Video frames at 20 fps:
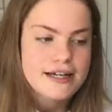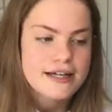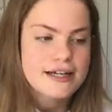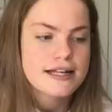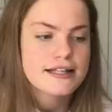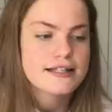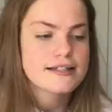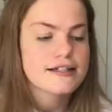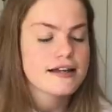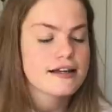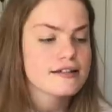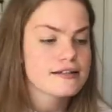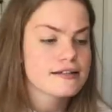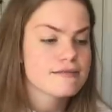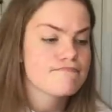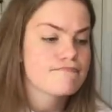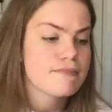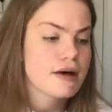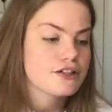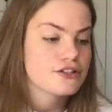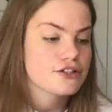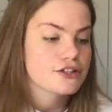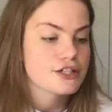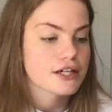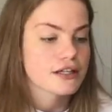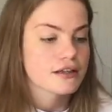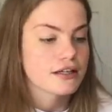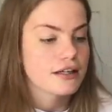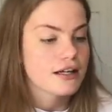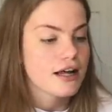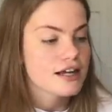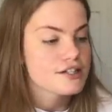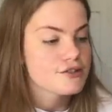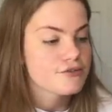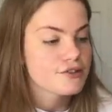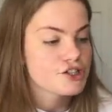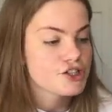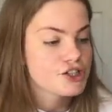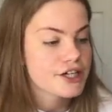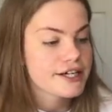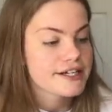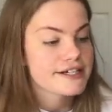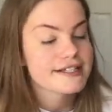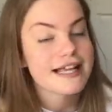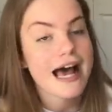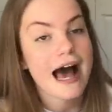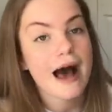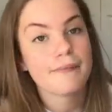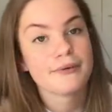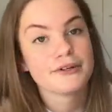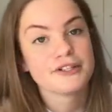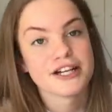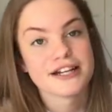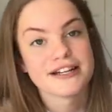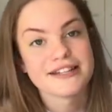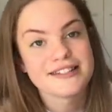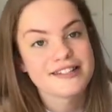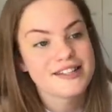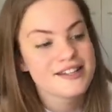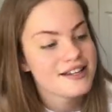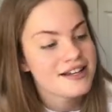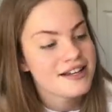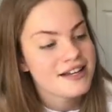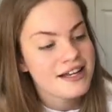and started munching the last of his cheese sandwiches,